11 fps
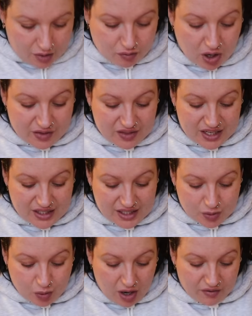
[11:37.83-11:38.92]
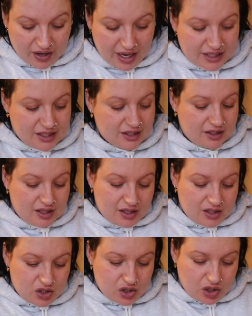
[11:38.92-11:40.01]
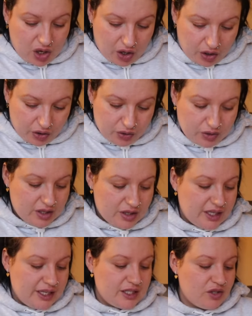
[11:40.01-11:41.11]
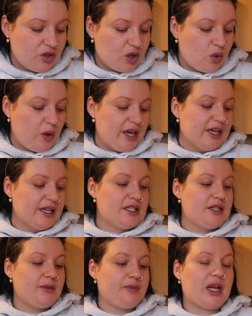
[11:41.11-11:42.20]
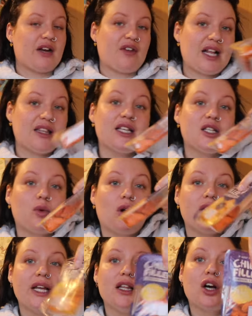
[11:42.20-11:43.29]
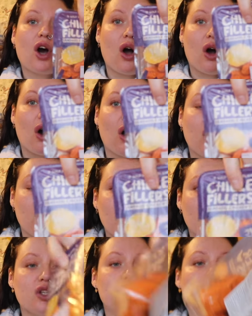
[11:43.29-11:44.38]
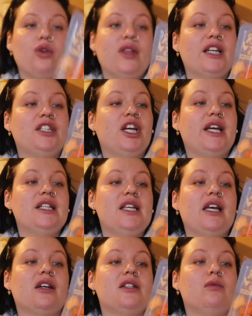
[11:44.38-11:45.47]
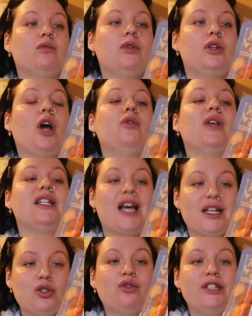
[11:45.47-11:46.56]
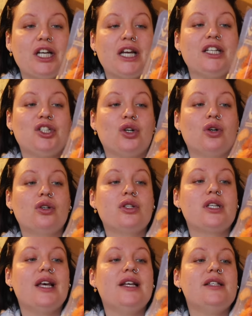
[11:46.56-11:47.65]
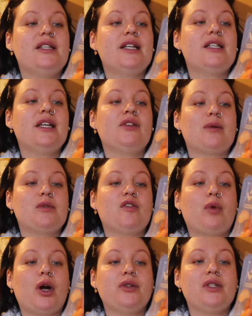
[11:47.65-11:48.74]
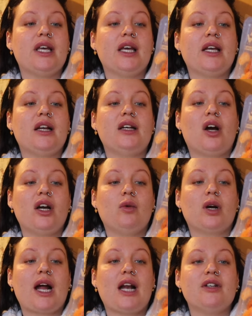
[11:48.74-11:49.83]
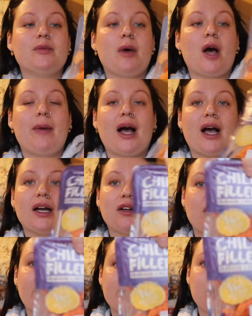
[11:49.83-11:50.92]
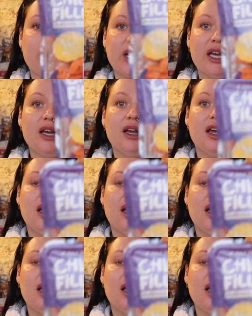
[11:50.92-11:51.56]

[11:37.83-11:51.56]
Right, this is what I've had. So these are a quid and I've had this one in the car. So they're chicken tikka, no, they're tandoori chicken chunks, 16 grams of protein and 91 calories per pack, ready to eat.